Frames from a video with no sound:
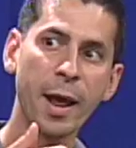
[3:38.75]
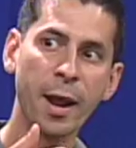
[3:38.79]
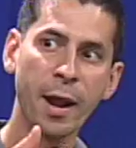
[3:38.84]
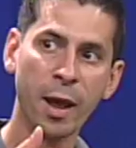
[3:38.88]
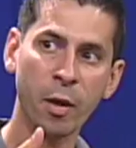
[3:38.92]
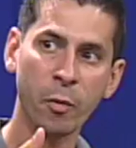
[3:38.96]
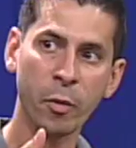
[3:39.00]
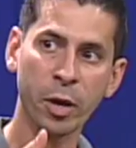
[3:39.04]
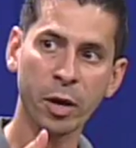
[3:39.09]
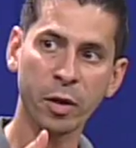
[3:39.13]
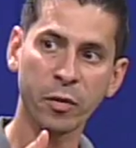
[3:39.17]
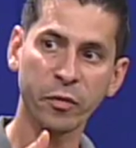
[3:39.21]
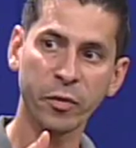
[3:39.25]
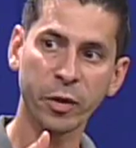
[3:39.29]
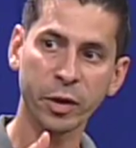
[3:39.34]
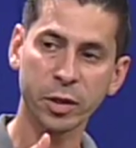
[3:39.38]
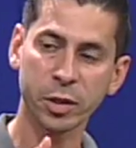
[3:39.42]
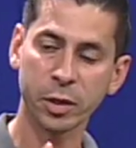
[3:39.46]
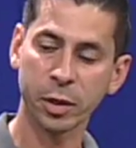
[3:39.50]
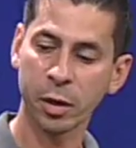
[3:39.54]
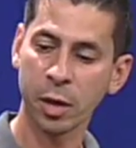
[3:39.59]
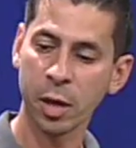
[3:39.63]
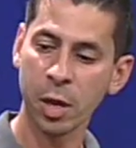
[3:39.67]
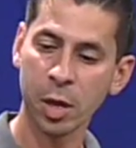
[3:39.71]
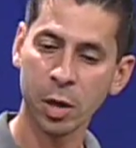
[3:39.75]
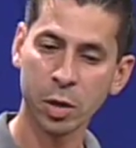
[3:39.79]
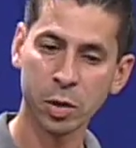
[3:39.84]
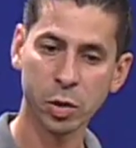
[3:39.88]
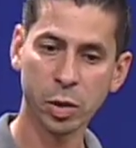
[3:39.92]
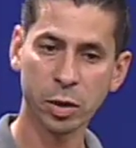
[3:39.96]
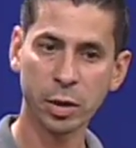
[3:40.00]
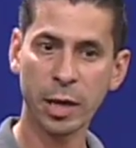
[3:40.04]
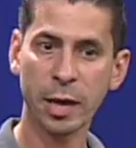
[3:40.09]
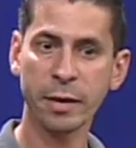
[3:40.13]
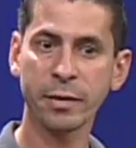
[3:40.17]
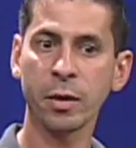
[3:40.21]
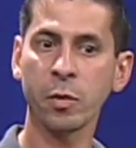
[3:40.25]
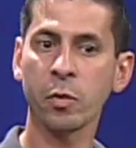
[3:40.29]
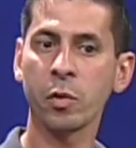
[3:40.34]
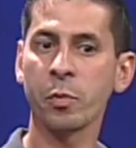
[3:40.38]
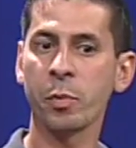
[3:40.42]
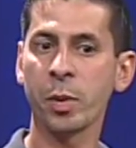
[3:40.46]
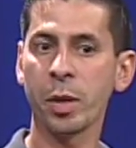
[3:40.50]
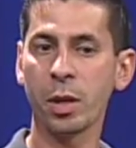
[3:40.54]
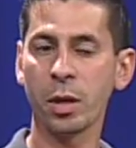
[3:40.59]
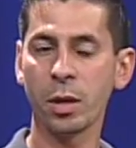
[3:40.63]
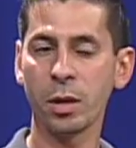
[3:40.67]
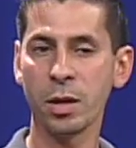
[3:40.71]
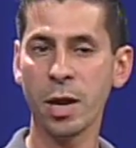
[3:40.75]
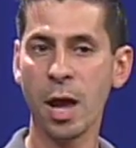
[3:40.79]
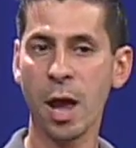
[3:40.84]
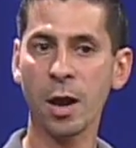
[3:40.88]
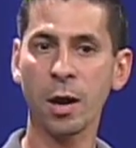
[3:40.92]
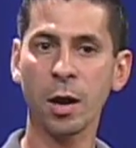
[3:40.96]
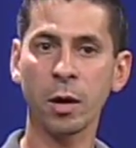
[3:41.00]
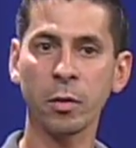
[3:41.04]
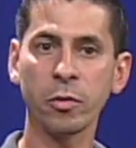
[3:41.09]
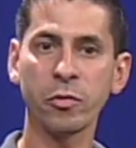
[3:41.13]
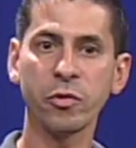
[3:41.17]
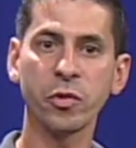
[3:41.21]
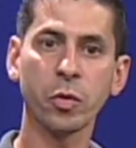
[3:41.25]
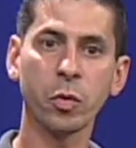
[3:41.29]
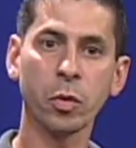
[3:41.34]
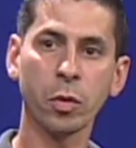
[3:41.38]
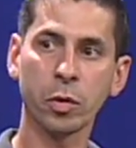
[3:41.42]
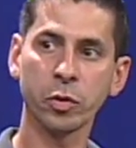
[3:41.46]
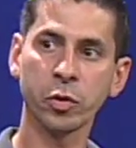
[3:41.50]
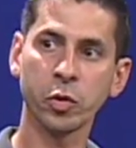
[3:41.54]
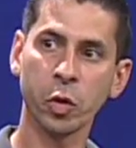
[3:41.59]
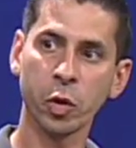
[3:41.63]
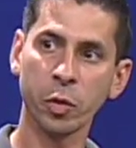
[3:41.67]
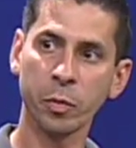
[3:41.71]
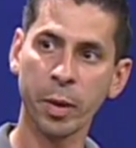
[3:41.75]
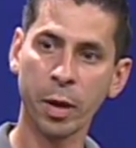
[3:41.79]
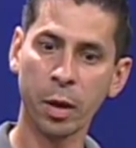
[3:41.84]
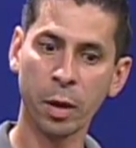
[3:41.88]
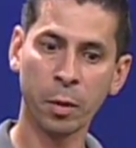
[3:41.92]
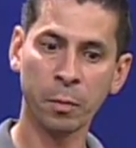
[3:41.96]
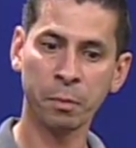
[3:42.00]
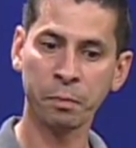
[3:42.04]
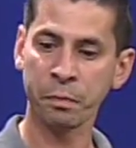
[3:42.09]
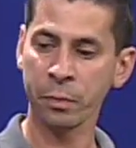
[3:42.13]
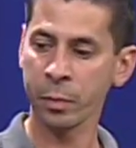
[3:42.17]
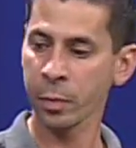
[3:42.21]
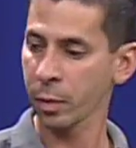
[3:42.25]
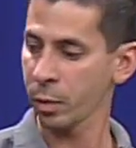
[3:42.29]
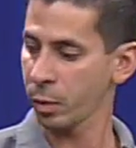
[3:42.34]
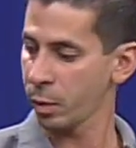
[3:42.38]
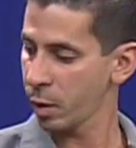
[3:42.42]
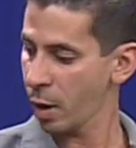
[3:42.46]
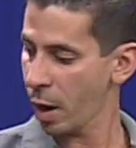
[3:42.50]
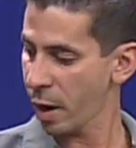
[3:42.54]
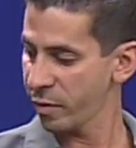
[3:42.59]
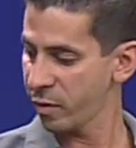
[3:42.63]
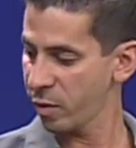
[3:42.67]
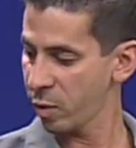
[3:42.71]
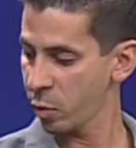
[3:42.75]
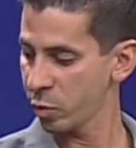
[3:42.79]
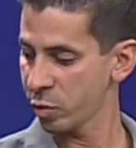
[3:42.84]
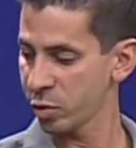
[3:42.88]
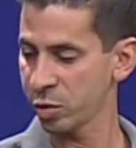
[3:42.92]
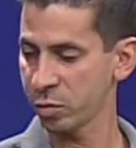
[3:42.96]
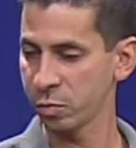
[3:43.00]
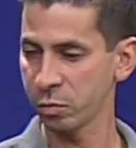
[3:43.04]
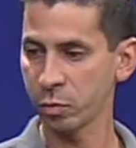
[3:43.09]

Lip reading: out how we're going to fix it. So the idea would be knock on the door, doorbell. The idea would